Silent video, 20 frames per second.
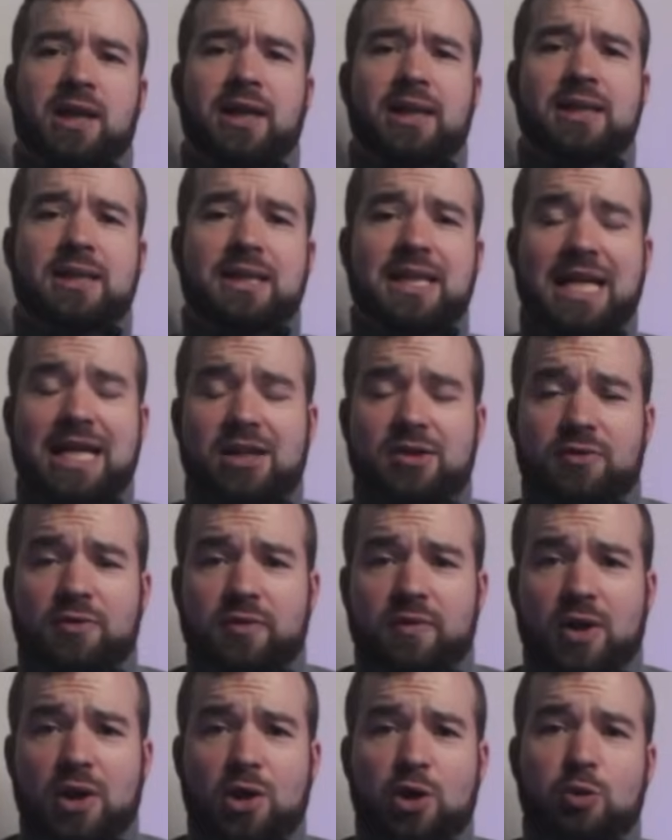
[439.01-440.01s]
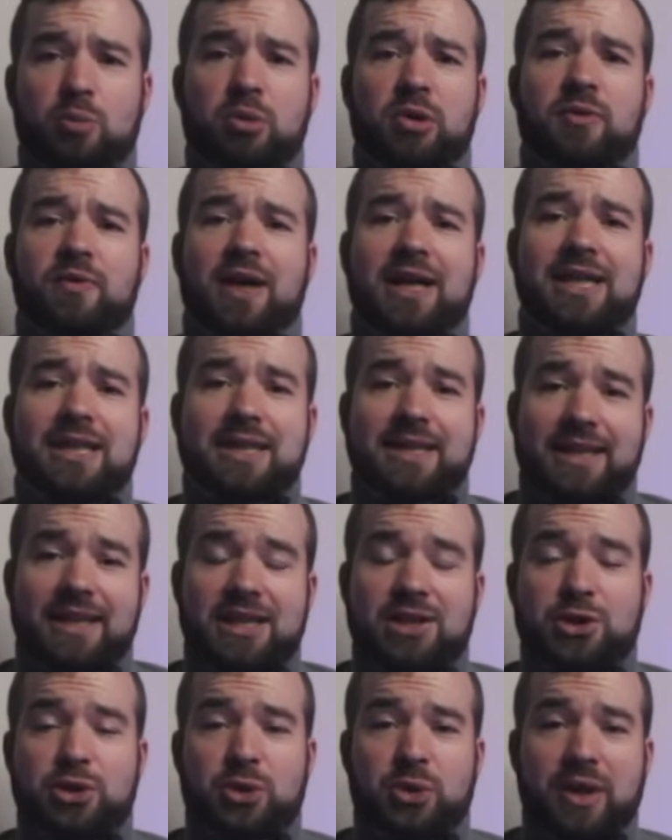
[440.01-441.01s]
A state of flow provides
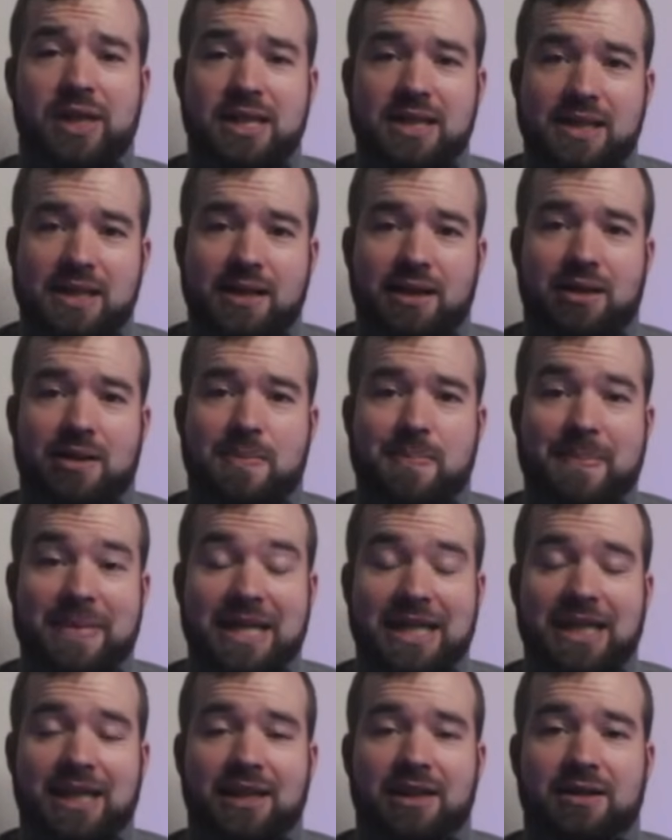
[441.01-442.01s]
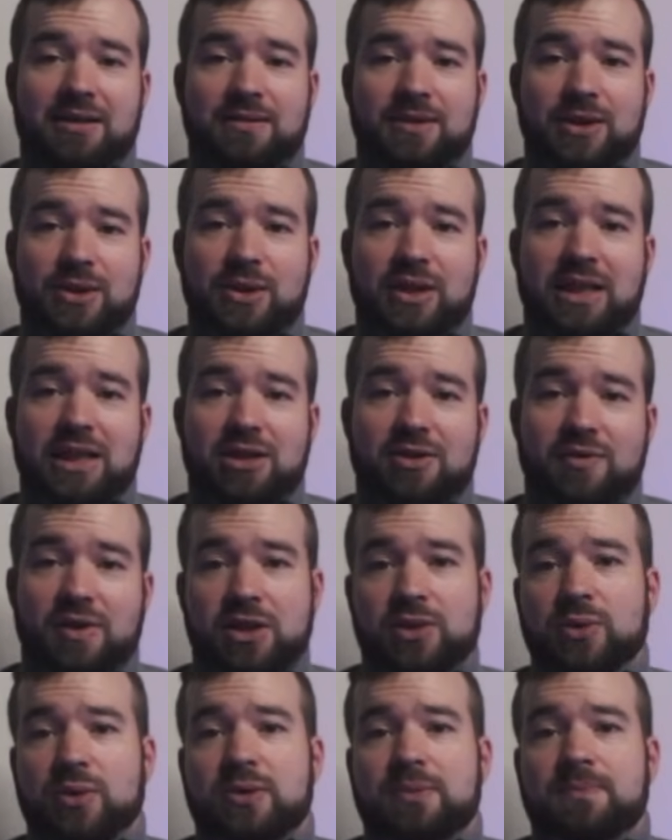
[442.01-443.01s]
intrinsic meaning to the
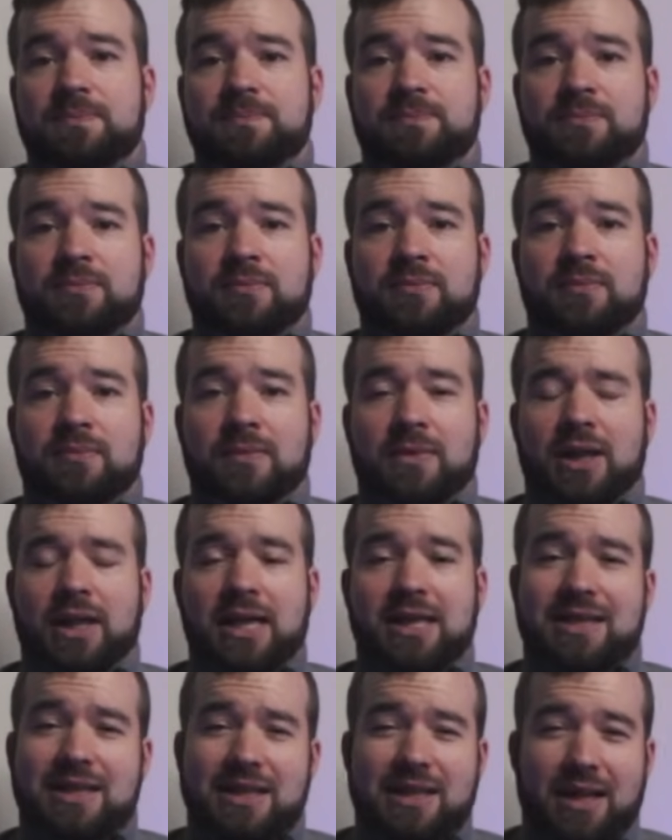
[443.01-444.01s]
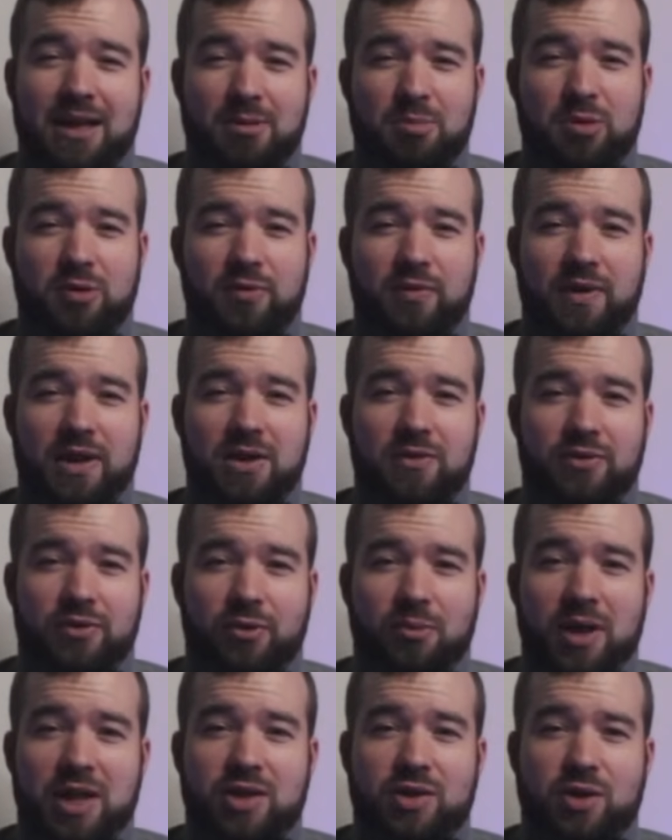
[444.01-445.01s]
individual. It's a type of
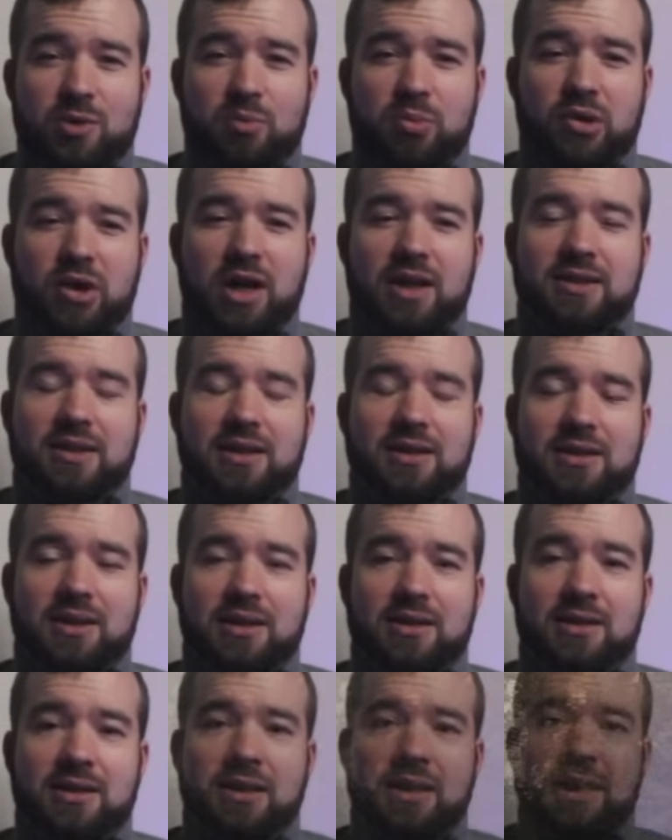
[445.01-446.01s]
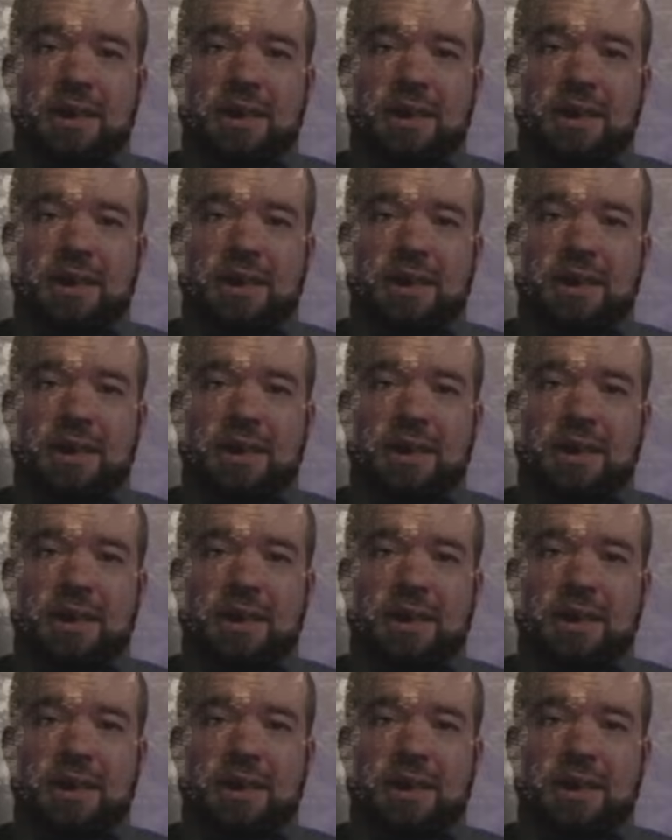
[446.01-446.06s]
information processing